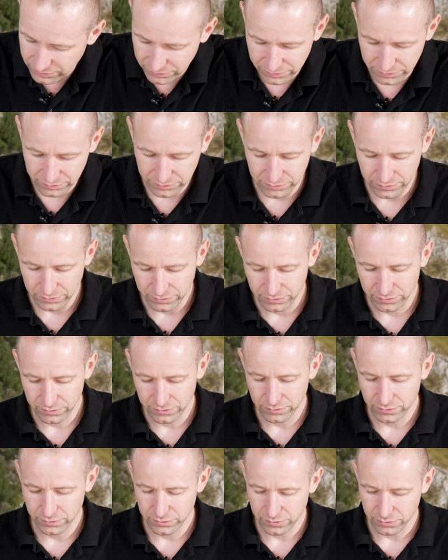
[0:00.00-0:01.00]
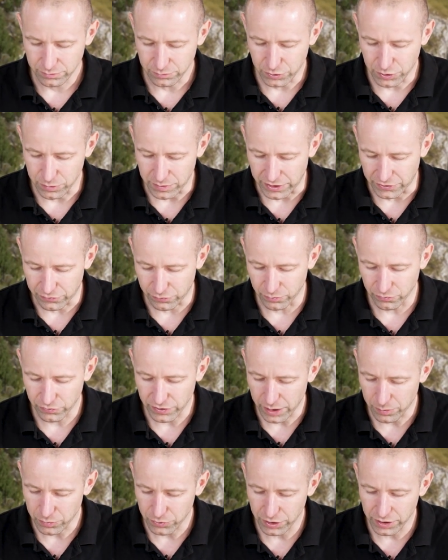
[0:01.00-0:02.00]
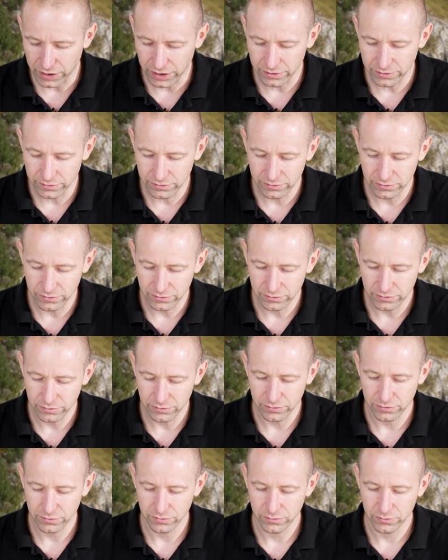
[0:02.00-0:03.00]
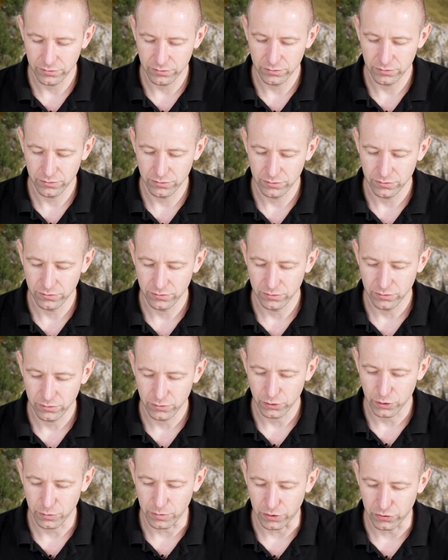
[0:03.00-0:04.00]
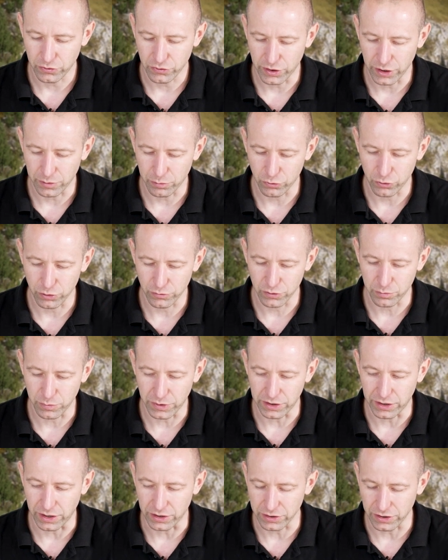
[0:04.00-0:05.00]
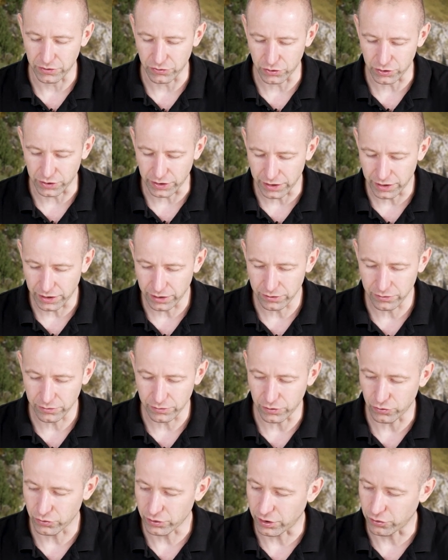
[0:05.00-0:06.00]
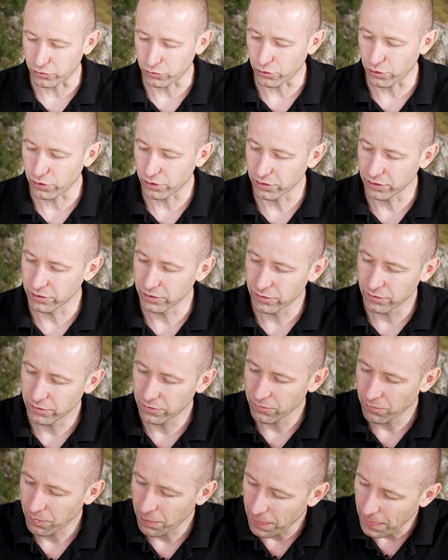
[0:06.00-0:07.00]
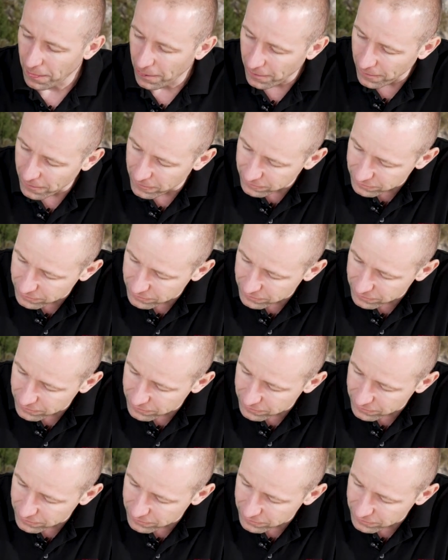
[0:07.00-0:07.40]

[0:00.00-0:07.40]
the control menu will appear immediately, and address 3 is shown. If you now connect the white mouse with the 2.0 update to the